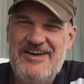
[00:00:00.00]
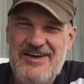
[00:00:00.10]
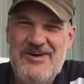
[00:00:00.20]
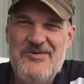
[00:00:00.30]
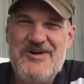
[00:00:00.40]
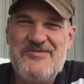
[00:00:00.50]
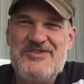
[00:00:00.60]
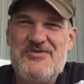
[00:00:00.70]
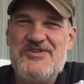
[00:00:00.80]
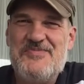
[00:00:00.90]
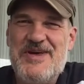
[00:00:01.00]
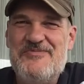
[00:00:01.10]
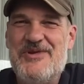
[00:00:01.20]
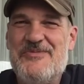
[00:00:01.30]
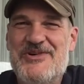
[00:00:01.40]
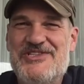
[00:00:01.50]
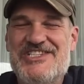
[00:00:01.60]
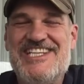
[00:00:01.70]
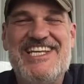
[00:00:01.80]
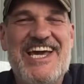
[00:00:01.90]
Welcome to Underpinned Blancmange.
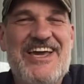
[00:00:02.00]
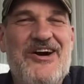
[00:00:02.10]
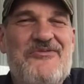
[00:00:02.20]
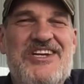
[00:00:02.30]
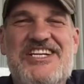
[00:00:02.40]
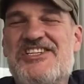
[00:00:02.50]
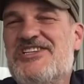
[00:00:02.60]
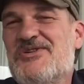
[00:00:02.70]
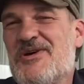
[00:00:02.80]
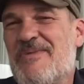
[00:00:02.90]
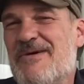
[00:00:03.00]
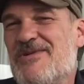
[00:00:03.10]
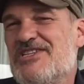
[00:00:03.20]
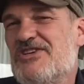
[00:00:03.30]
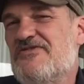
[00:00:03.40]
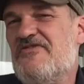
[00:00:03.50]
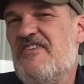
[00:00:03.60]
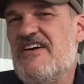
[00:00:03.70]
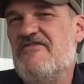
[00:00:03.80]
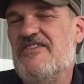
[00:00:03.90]
Today I want to actually talk about my two
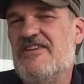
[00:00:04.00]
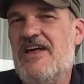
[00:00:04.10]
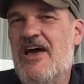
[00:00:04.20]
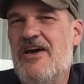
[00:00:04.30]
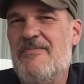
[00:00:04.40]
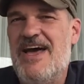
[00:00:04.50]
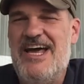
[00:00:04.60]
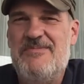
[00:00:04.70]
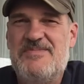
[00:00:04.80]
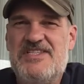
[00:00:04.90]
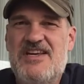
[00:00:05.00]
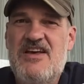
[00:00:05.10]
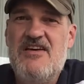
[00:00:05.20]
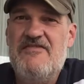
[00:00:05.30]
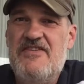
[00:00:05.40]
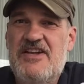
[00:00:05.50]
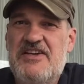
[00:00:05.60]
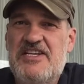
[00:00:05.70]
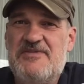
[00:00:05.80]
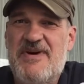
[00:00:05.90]
favourite apps for
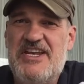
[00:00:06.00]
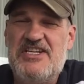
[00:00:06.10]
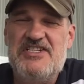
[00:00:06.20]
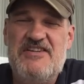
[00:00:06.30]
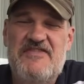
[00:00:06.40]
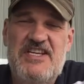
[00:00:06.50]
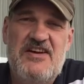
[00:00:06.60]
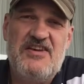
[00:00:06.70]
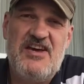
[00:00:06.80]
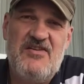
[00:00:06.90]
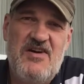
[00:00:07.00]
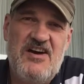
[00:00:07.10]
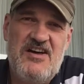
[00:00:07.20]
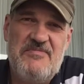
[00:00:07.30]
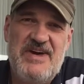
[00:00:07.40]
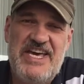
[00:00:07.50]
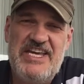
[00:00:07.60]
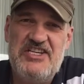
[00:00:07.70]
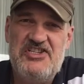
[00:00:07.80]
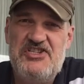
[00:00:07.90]
learning Spanish. If you don't know, I'm
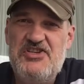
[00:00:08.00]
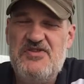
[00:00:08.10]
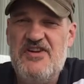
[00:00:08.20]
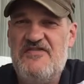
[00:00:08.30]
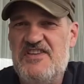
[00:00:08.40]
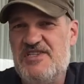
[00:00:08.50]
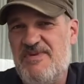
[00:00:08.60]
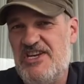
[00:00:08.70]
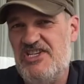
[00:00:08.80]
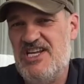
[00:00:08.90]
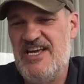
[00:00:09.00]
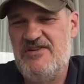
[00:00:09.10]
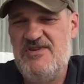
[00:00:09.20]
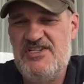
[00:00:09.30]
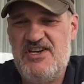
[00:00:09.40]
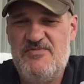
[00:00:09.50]
a student of the Spanish language.